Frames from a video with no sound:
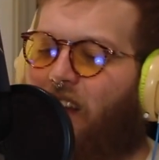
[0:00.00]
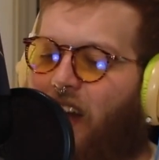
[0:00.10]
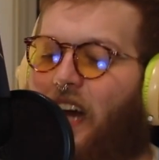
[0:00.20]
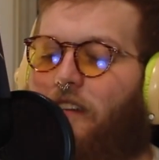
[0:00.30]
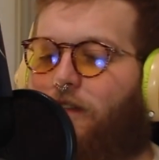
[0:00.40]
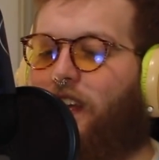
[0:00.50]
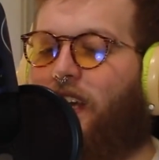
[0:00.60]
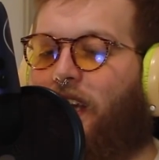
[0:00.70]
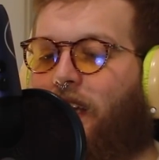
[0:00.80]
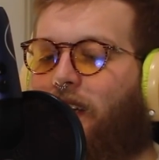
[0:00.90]
a lot of
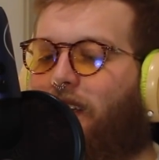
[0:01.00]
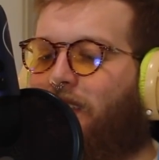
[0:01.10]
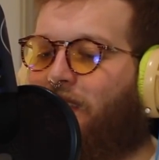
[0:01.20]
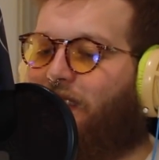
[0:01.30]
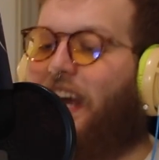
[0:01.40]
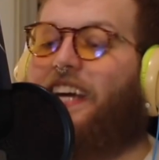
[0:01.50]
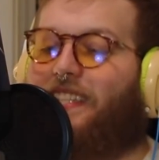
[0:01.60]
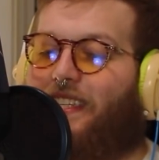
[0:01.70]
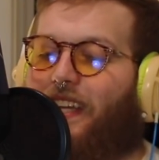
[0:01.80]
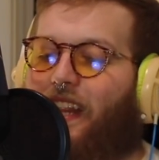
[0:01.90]
the
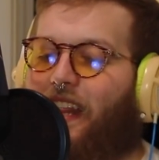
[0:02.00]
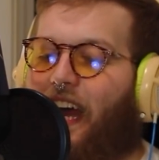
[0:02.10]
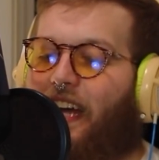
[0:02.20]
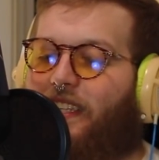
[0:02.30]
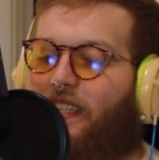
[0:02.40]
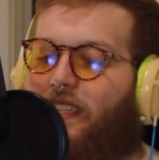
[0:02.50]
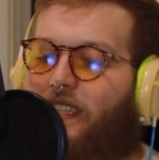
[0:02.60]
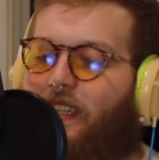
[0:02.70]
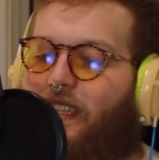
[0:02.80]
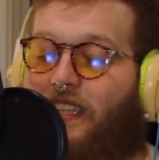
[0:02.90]
state that
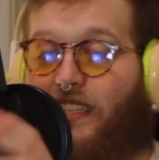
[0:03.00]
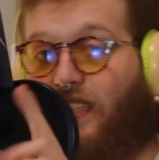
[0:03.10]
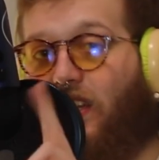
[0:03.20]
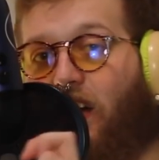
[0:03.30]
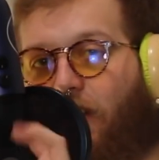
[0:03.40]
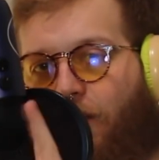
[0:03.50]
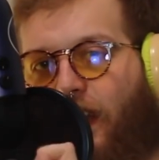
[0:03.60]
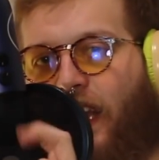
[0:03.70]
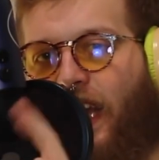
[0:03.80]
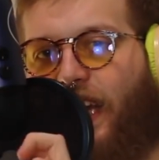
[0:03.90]
the stuck
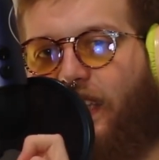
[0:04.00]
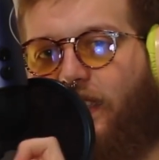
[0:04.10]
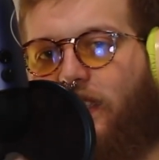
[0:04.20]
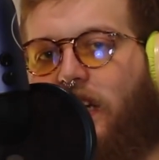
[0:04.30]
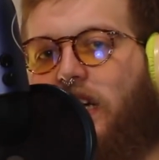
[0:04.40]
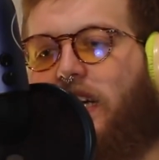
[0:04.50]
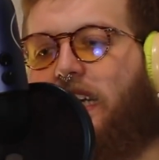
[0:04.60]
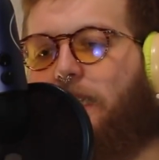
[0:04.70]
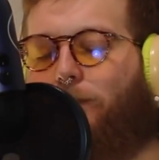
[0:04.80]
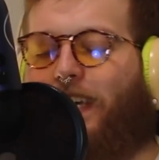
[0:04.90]
feeling is,
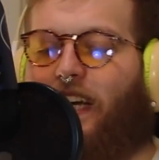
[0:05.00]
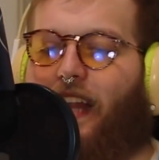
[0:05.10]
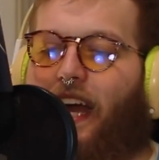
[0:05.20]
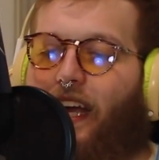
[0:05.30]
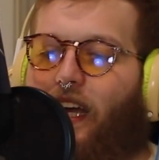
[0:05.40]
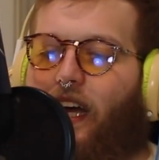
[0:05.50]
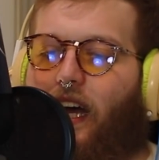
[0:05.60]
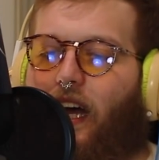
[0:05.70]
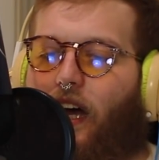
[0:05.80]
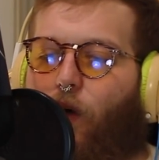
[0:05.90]
is being like,
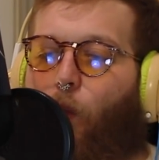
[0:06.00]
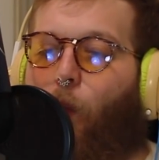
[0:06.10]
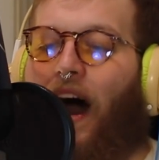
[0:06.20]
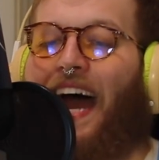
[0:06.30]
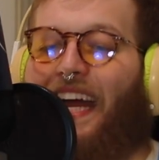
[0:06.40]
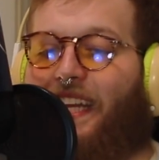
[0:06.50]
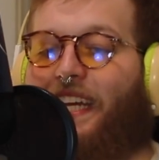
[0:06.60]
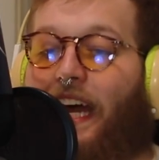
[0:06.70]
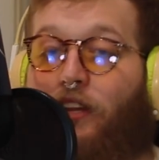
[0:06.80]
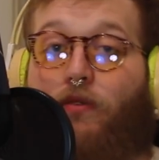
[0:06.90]
why
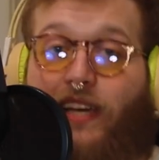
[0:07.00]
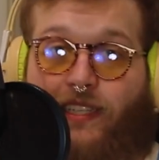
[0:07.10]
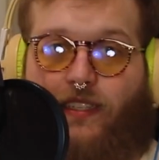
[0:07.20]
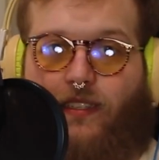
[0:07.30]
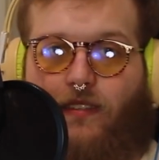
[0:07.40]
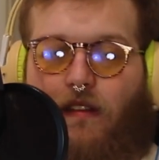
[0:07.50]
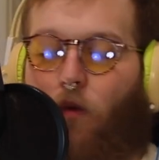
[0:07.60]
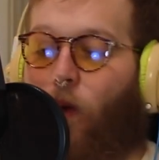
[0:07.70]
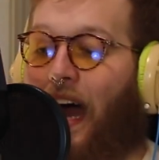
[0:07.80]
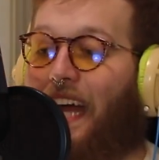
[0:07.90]
did I do this?
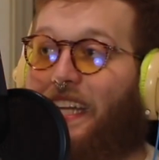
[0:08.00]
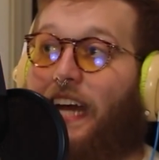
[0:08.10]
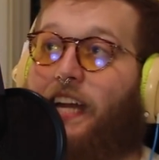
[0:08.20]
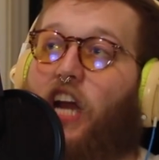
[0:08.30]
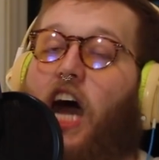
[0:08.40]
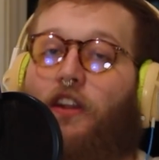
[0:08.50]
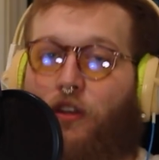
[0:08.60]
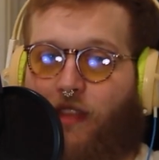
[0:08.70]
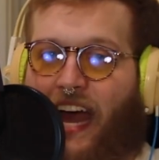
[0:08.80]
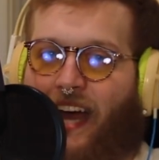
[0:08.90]
Why did I not
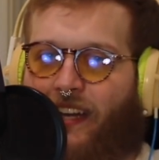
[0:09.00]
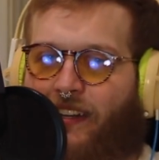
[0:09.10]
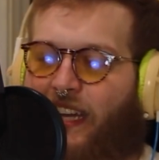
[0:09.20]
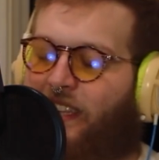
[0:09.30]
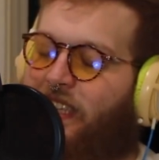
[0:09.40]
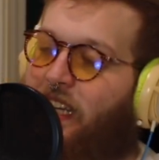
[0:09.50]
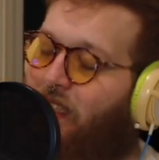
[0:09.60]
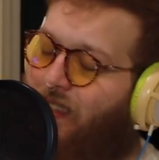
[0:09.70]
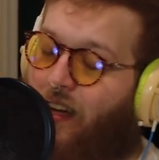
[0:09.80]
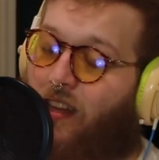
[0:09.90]
do that? It's,
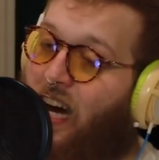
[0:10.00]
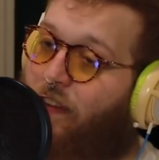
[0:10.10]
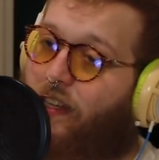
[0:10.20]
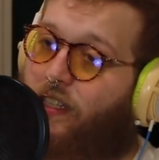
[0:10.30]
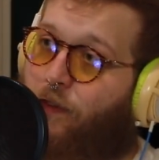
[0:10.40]
it's a lot of it